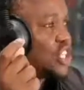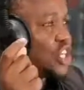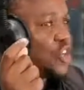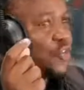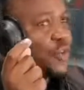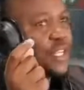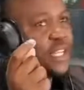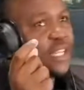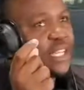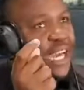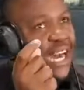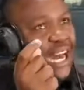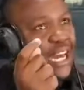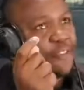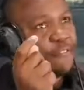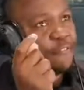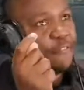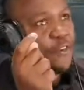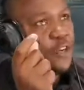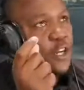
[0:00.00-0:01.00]
generally
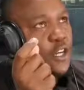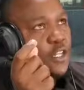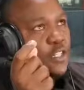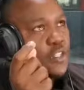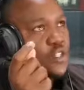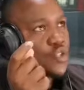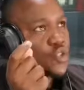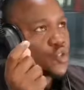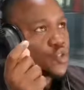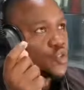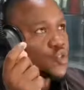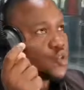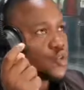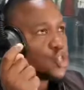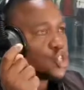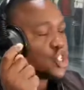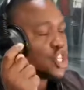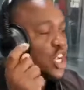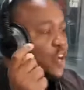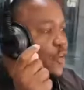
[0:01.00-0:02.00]
adverse
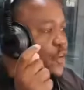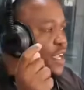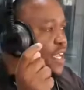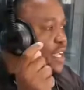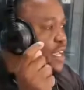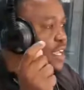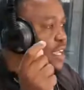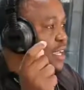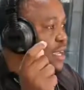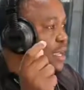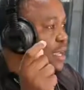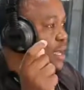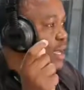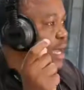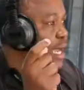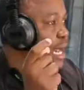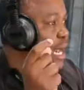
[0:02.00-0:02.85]
to sharing